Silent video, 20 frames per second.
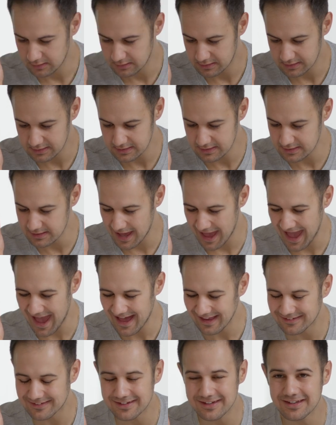The
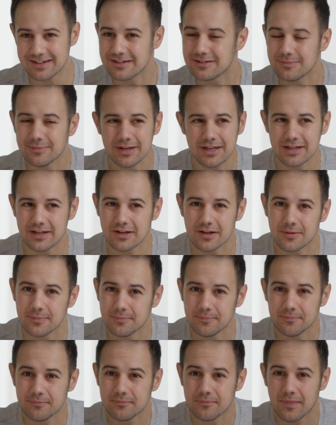acid is medium.
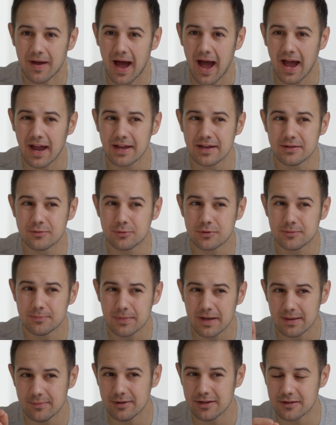I would
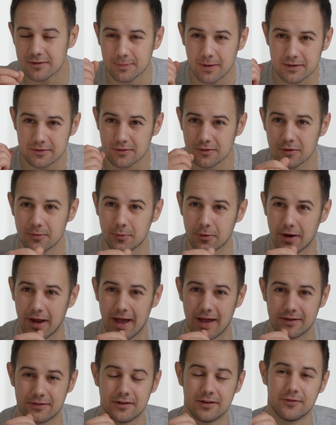maybe expect a little more
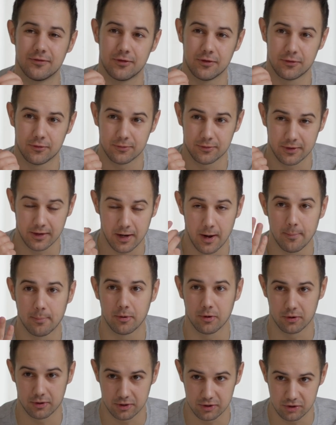acid if this was like a
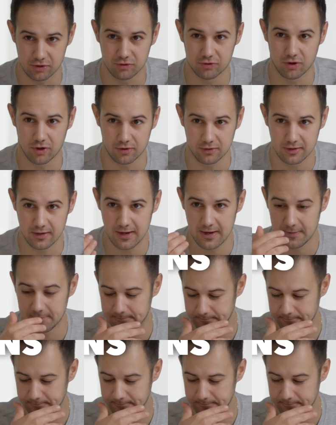Burgundy Chardonnay.